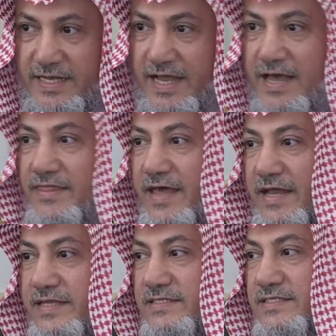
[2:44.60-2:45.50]
And
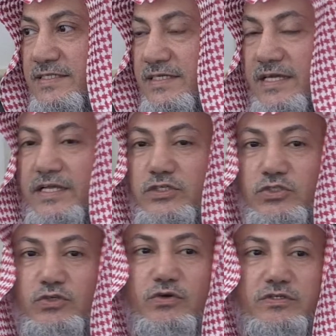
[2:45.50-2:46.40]
that is, in
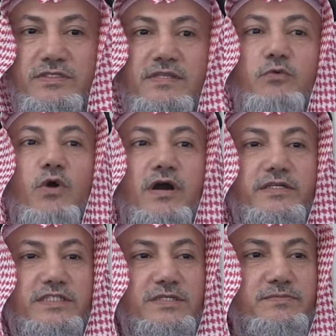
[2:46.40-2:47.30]
short, the
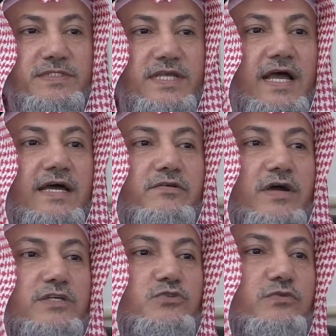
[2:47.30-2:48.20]
worships and
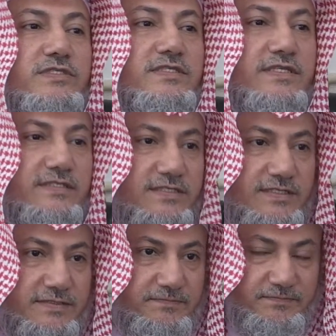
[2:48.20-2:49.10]
righteous deeds.